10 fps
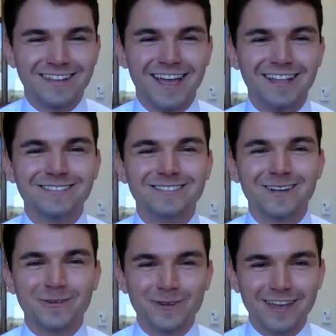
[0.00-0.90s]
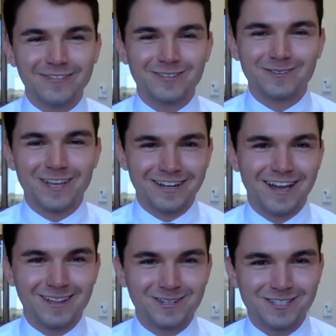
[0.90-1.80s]
And so we have to
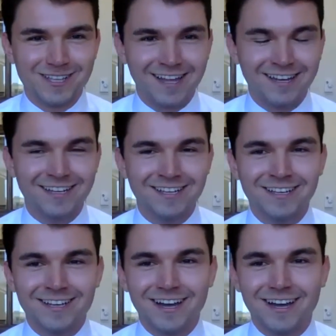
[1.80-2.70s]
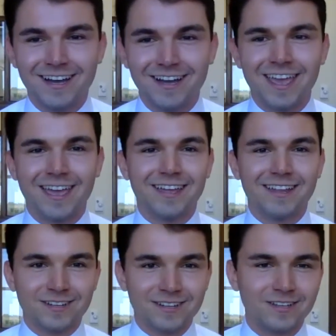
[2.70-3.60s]
acknowledge that
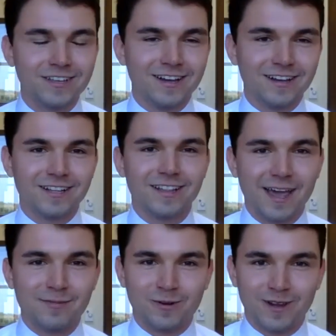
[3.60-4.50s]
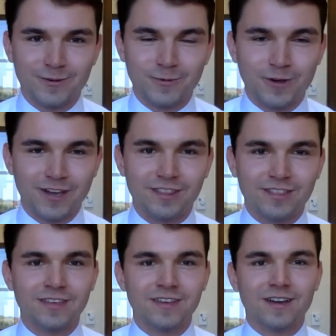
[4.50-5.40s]
and collaborate with
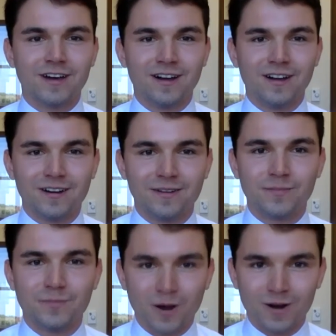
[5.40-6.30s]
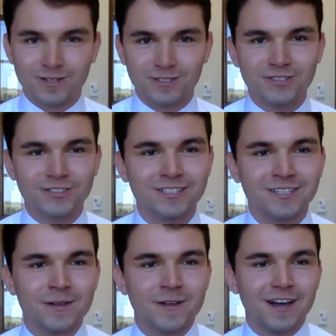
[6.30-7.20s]
our partners.
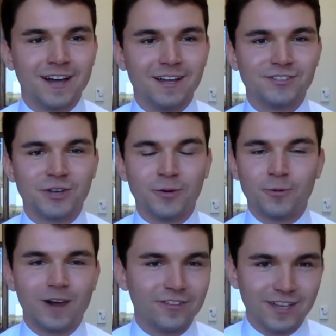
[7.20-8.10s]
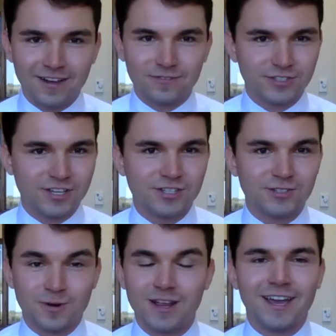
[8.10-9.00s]
So we're having
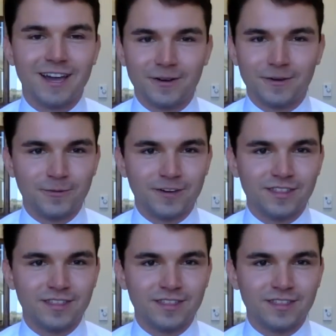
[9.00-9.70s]
conversations right now with,